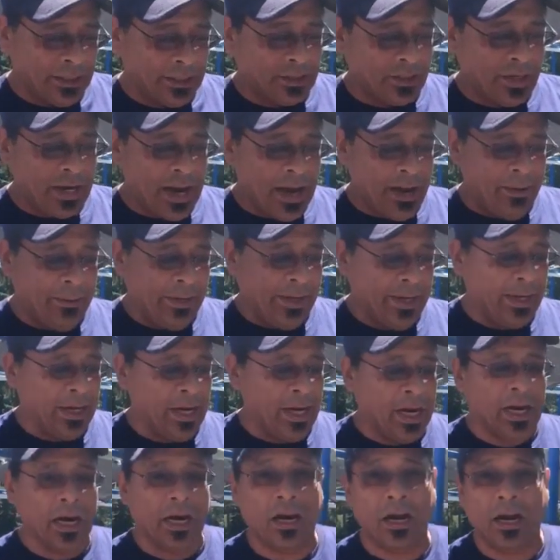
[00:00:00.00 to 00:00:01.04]
just grabbing
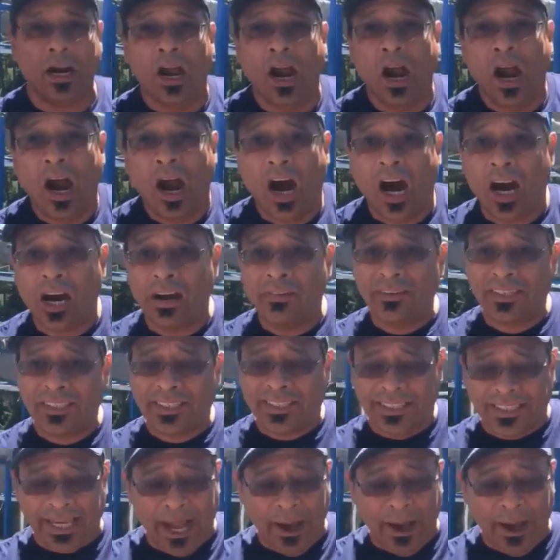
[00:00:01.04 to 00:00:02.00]
our harvest